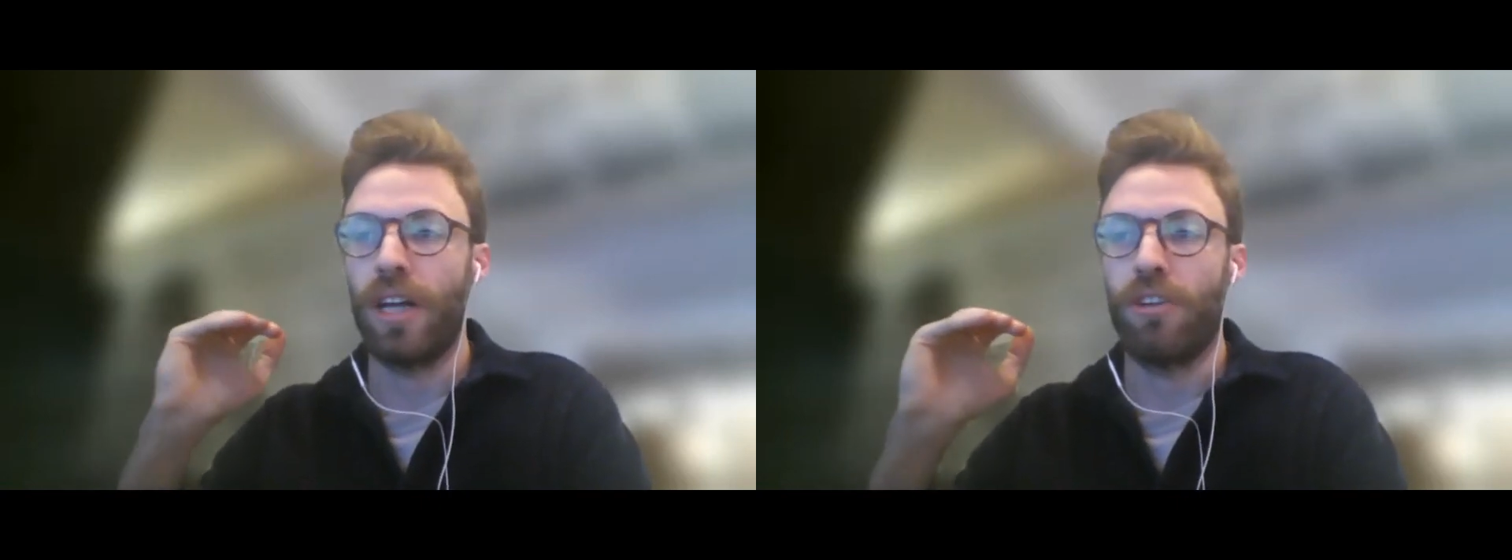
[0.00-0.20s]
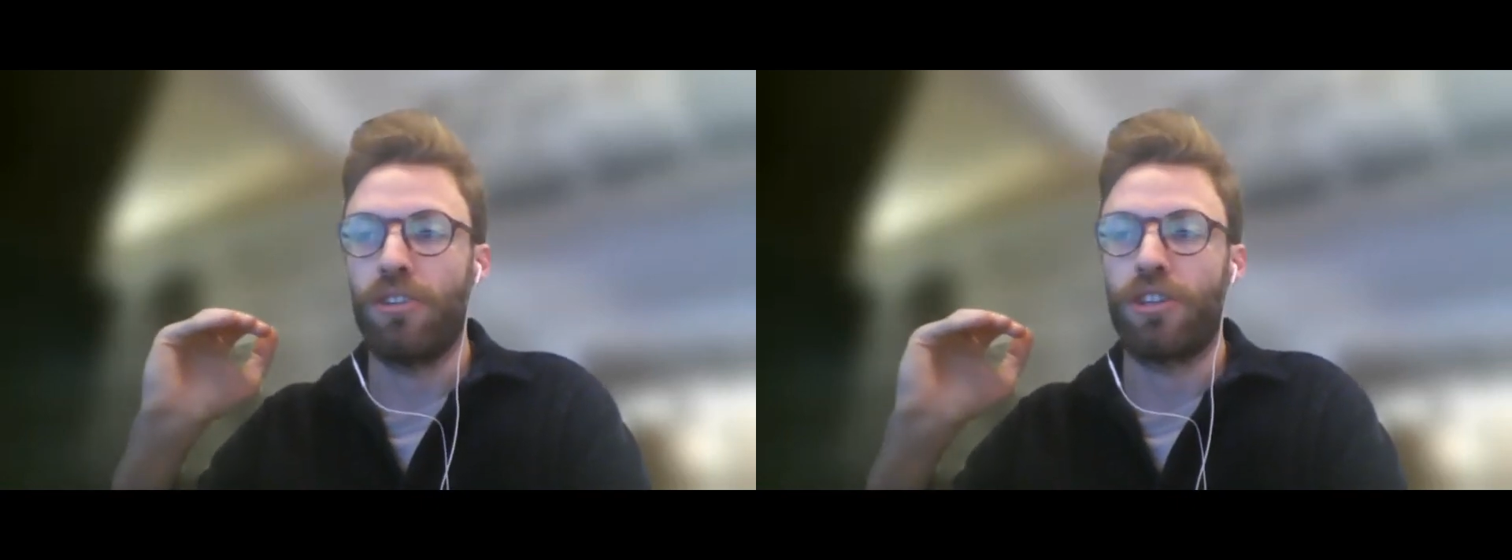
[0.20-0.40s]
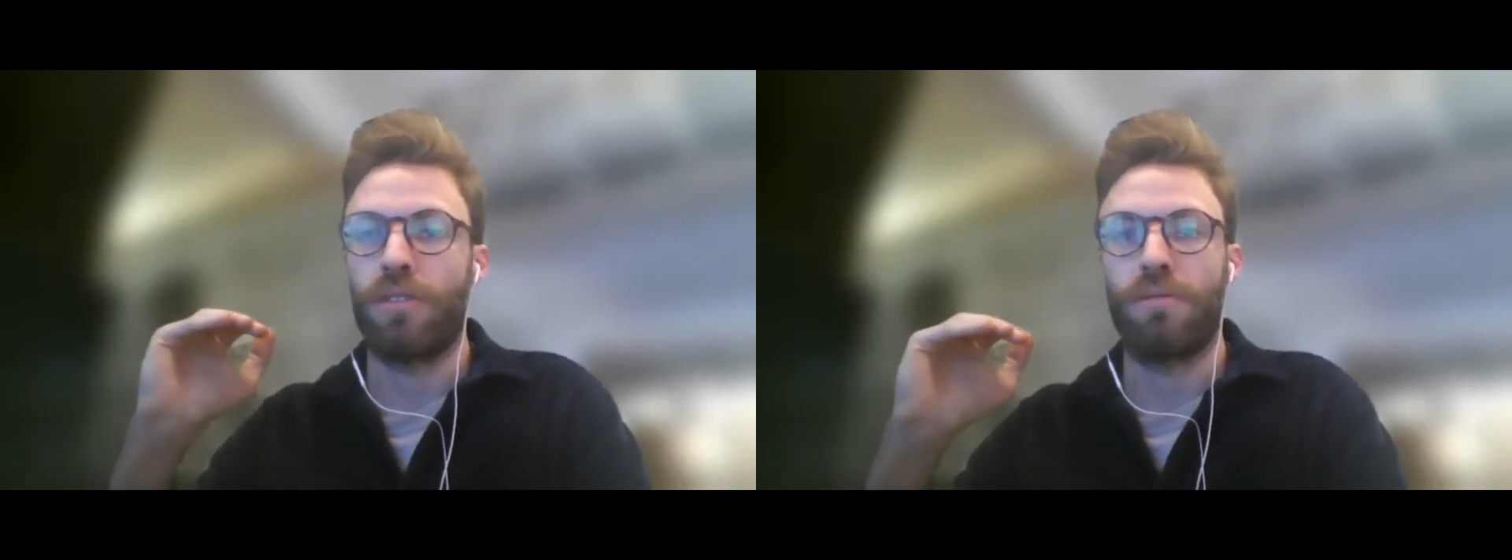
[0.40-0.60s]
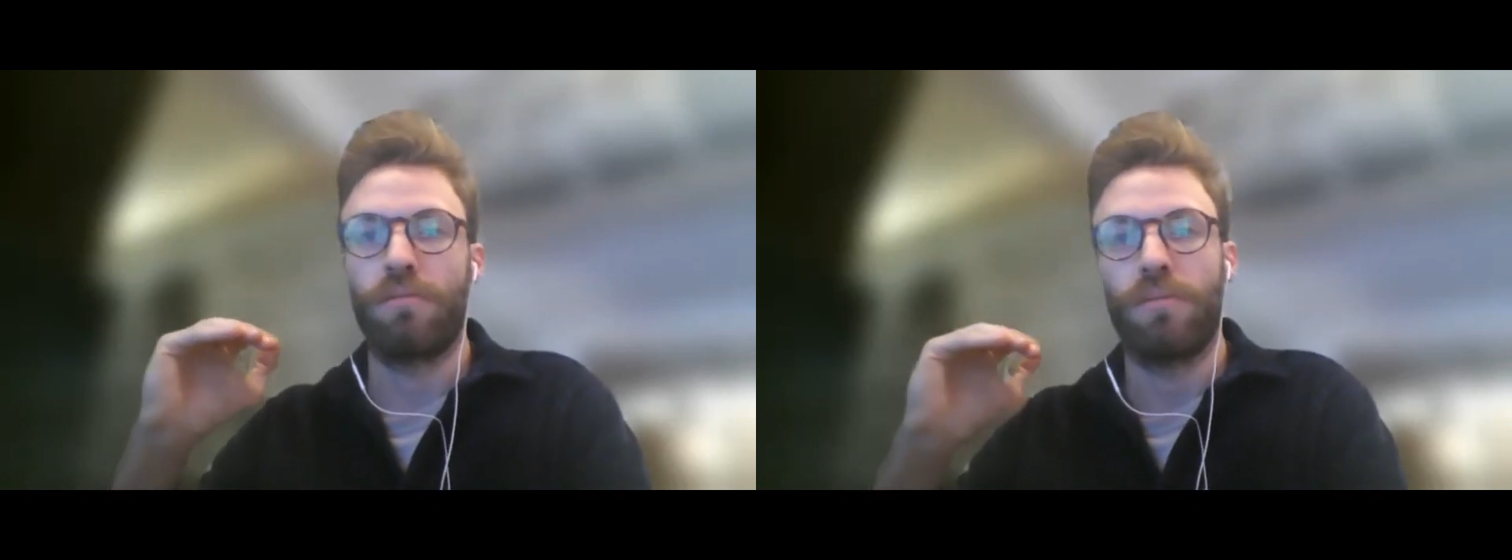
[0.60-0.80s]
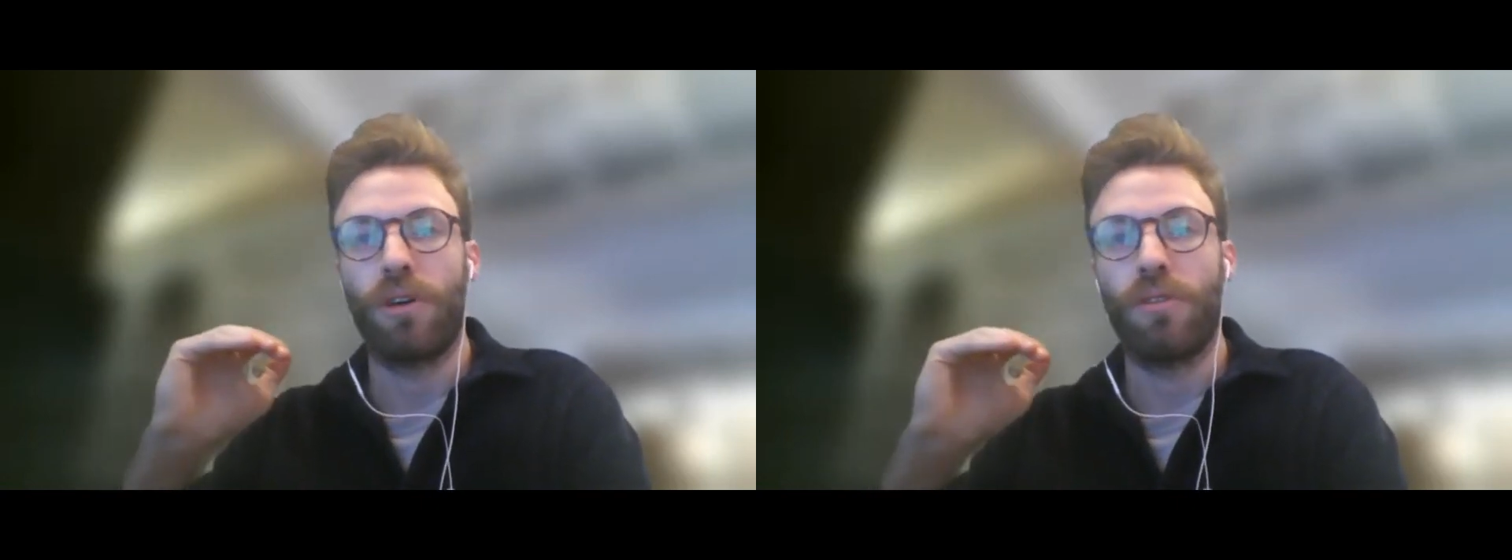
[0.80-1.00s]
ancient
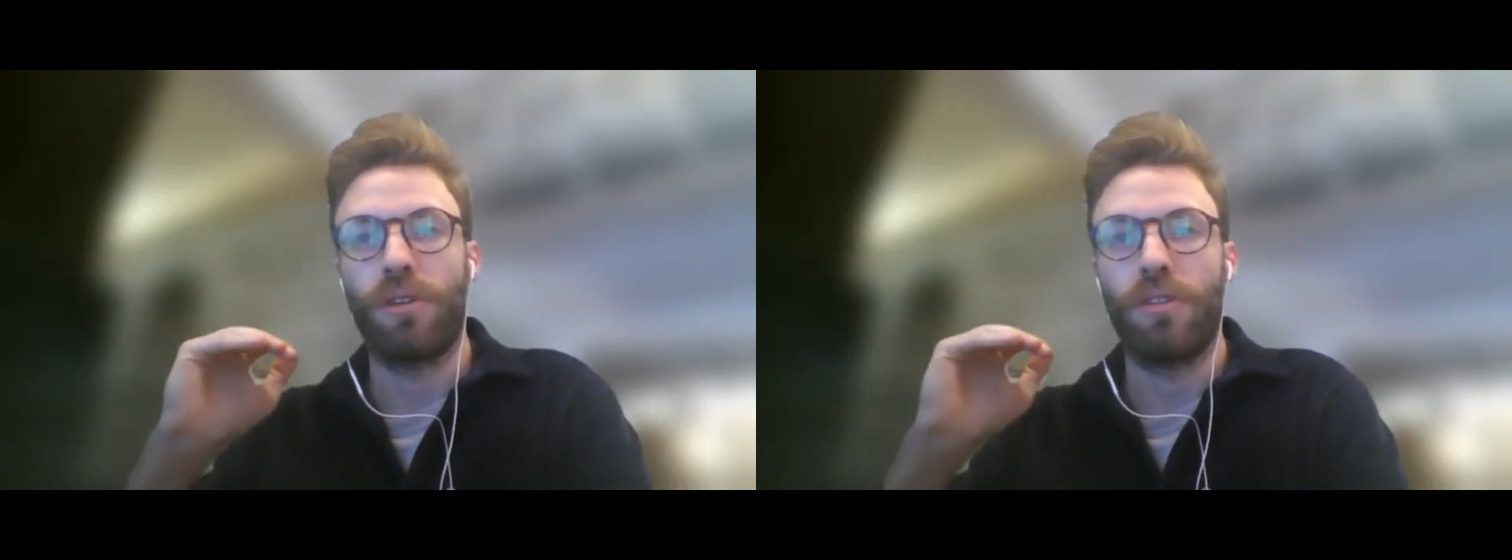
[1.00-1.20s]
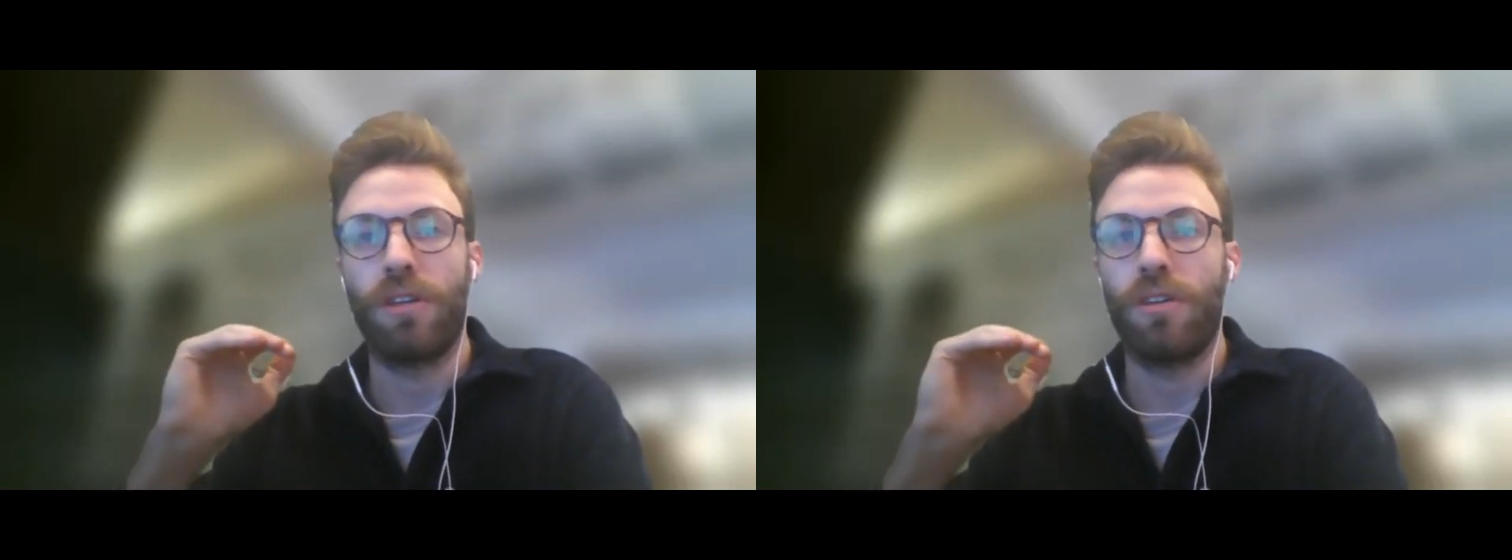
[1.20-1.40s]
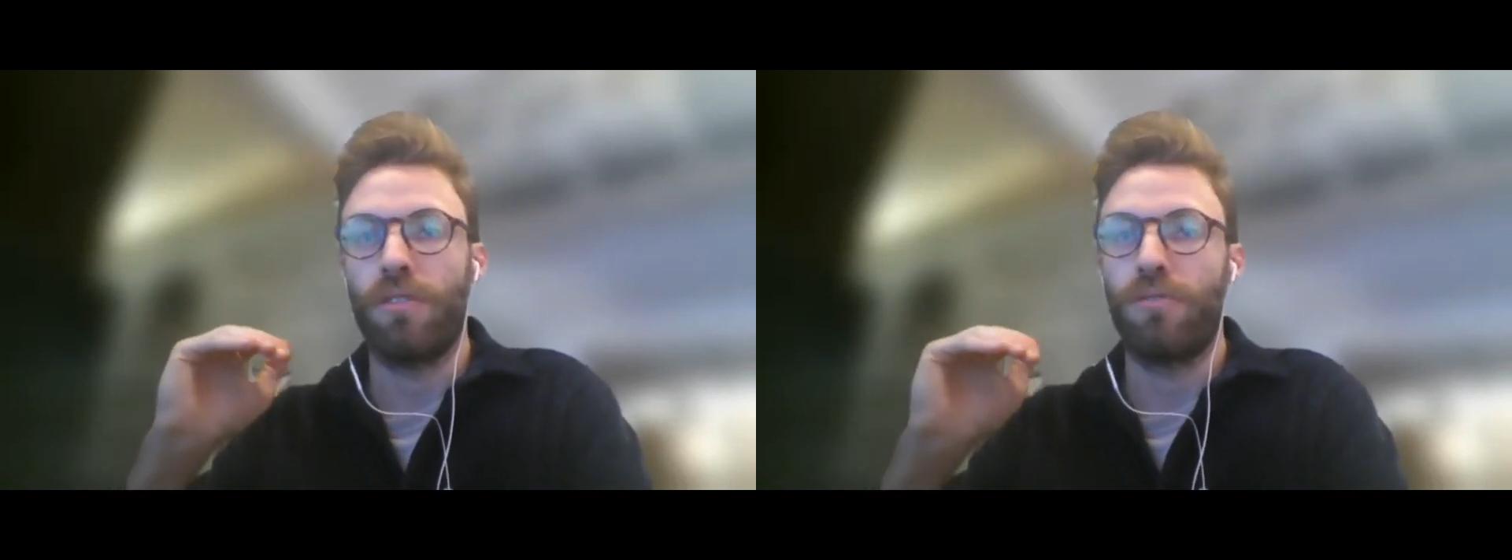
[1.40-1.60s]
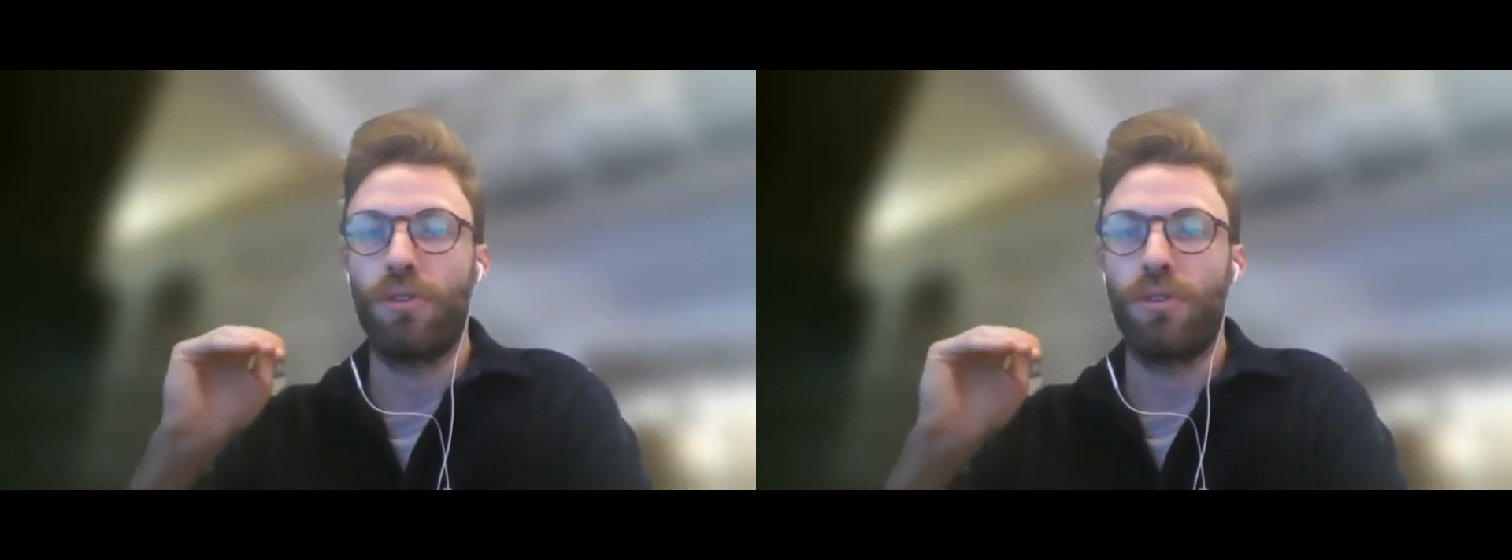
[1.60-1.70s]
on, on the Earth,